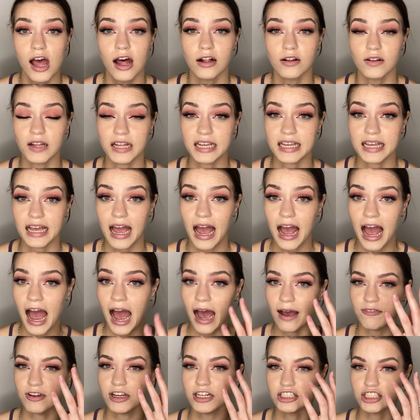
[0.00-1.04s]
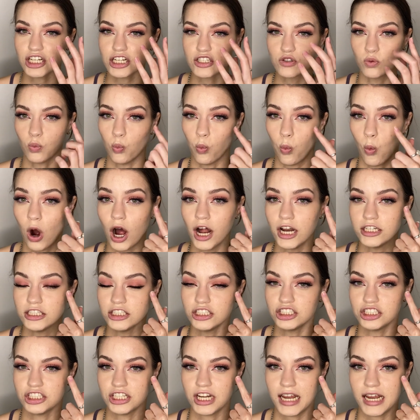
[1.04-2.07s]
Like having just one
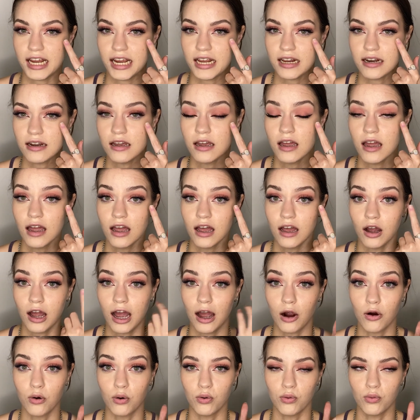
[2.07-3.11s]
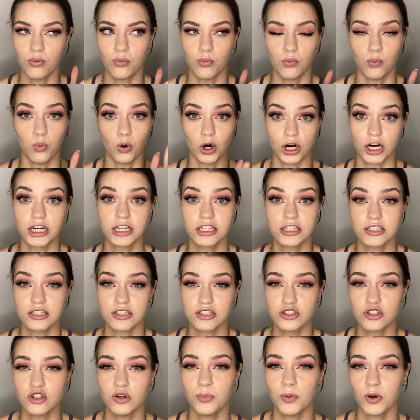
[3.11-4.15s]
shade works
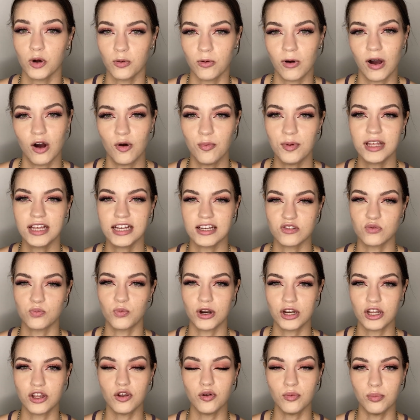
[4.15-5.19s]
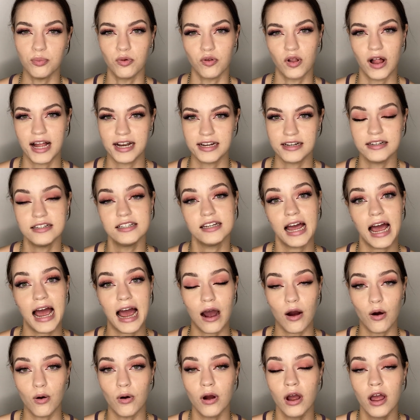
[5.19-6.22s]
super well, because when you blend
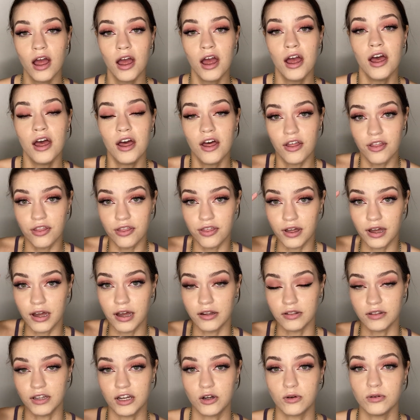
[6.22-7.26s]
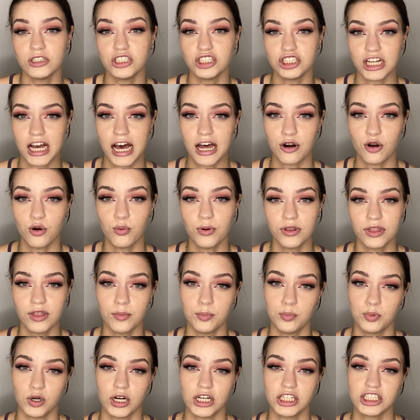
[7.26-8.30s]
out the liquid shadow with a
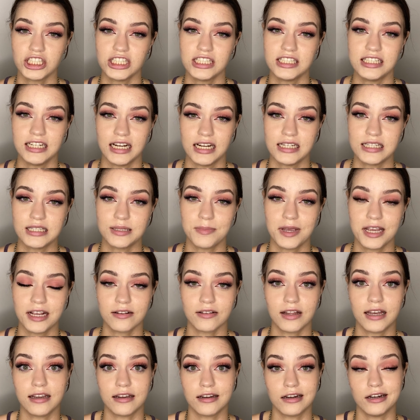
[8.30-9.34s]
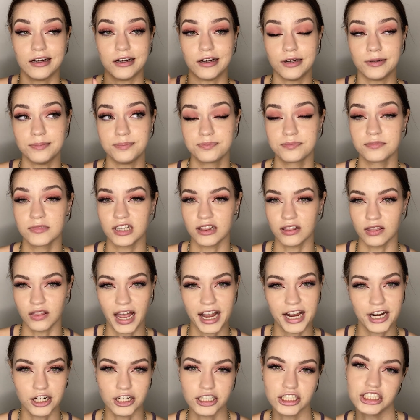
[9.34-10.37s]
brush, it does make like a
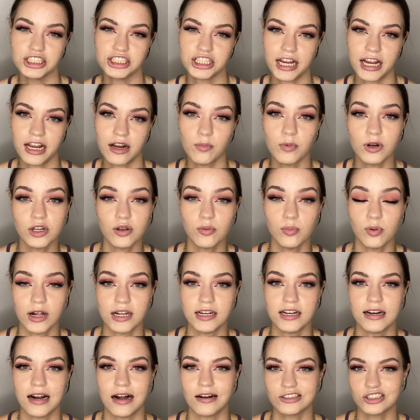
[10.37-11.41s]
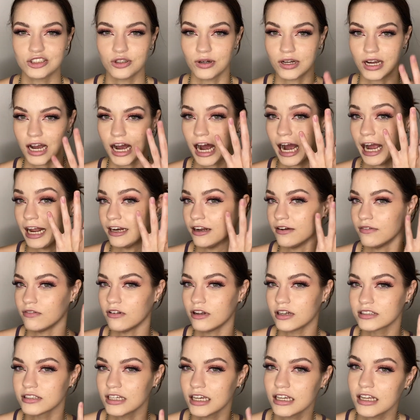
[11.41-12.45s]
lighter shade when you blend it out, so it kind of
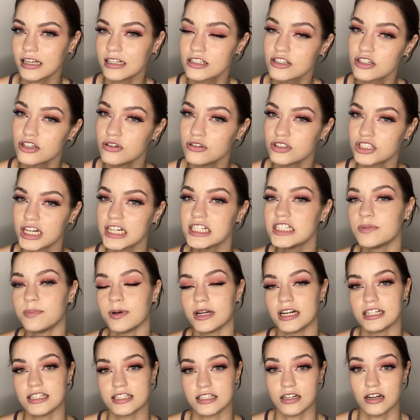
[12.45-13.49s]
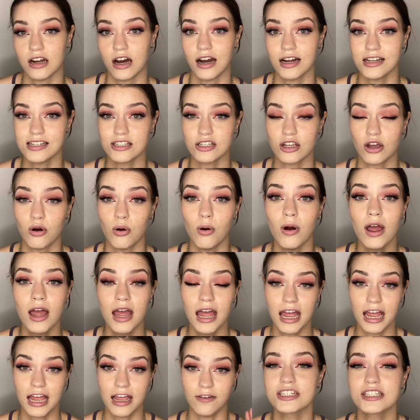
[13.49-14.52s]
looks like it's two shades, but it's not. So
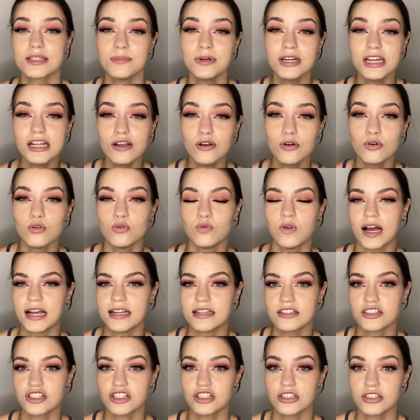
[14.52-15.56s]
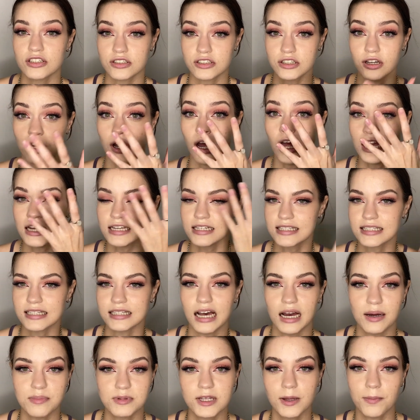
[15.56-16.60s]
if somebody who likes just to
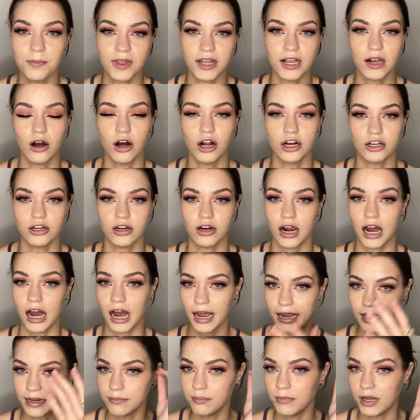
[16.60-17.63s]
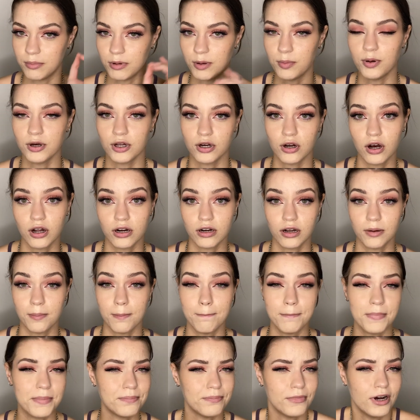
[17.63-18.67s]
slap something on your eye and maybe put
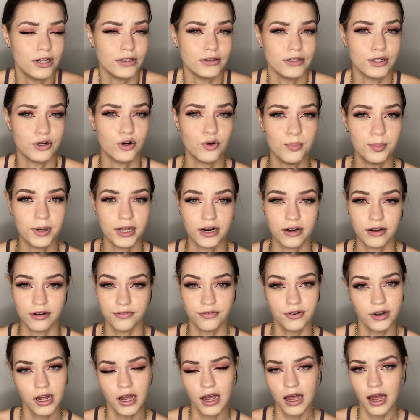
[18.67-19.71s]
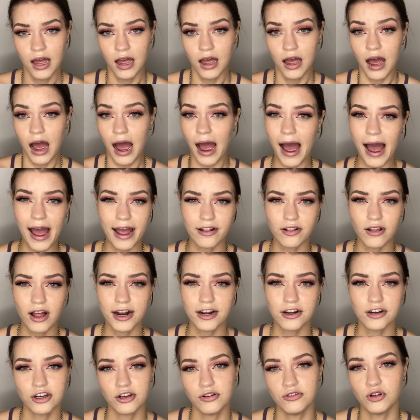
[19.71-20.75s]
on a little bit of
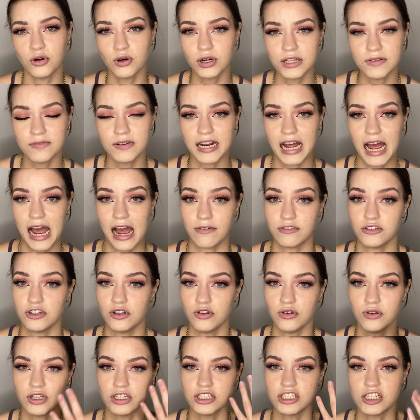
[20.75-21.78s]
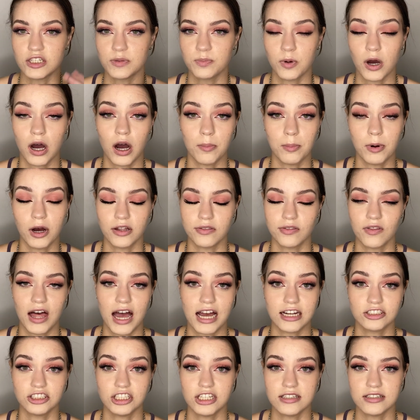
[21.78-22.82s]
eyeliner, you don't even have to, you could just pop on
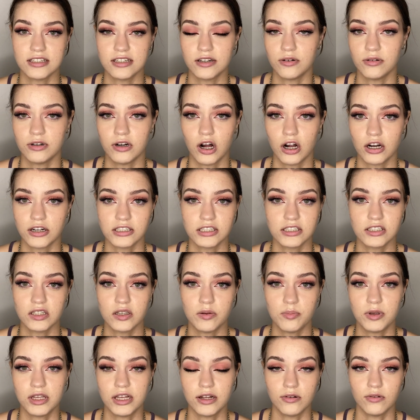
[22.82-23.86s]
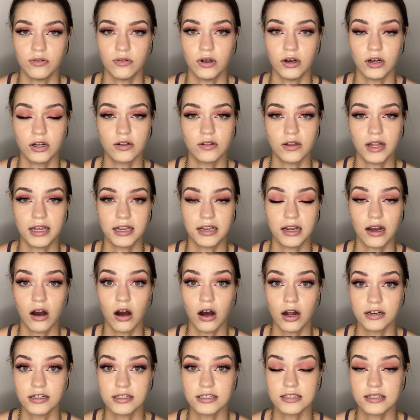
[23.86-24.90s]
lashes and it would honestly be a look. Like
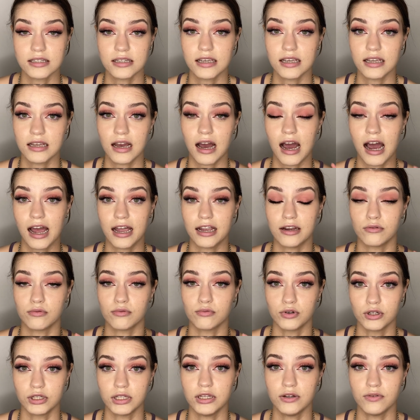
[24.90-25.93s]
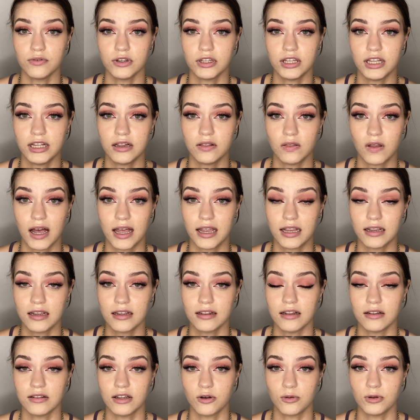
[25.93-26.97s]
honestly, I really like
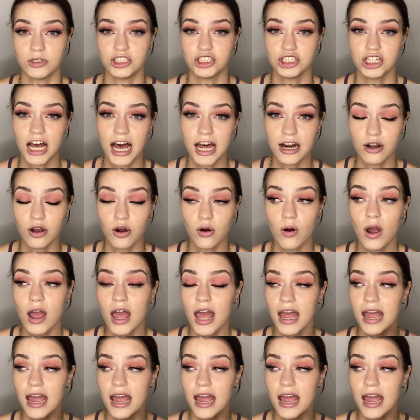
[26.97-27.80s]
the liquid shadow.